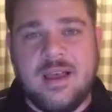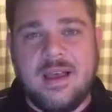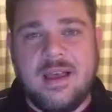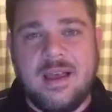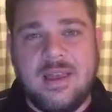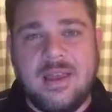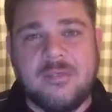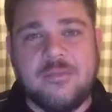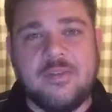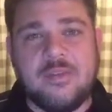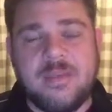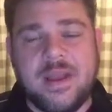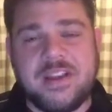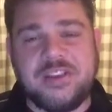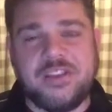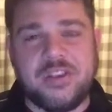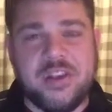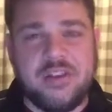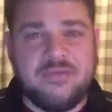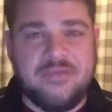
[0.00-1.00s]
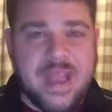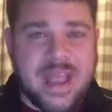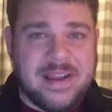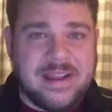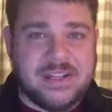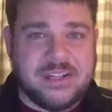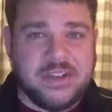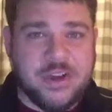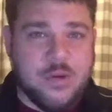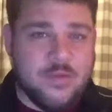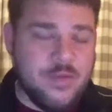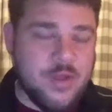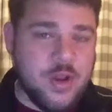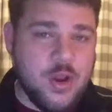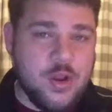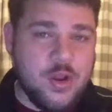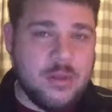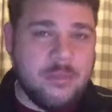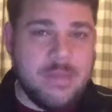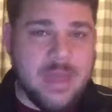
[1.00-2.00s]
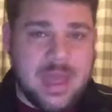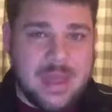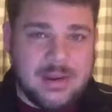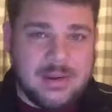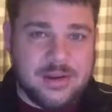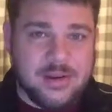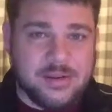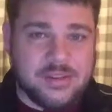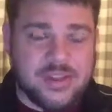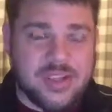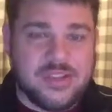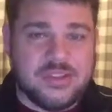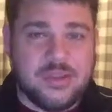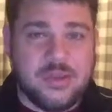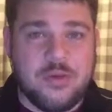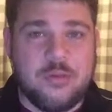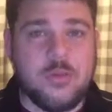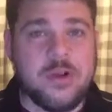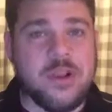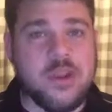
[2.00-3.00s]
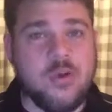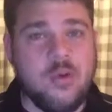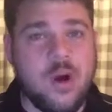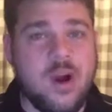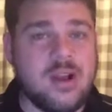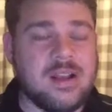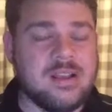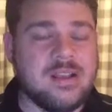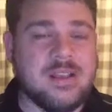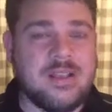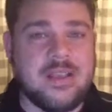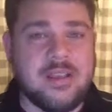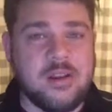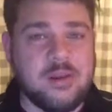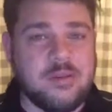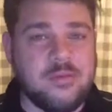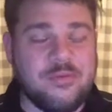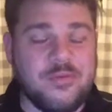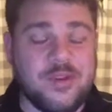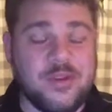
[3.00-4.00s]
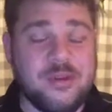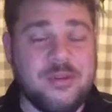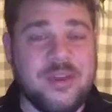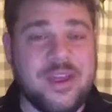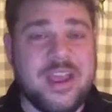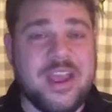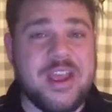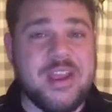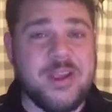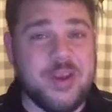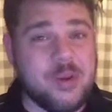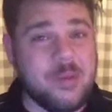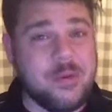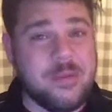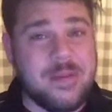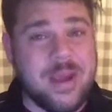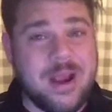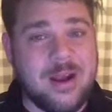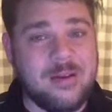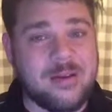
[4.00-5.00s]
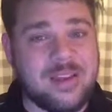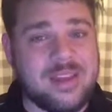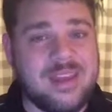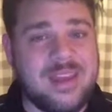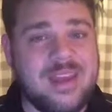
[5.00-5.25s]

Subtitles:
information advantage over your competitors so that when you walk into the interview, you're prepared.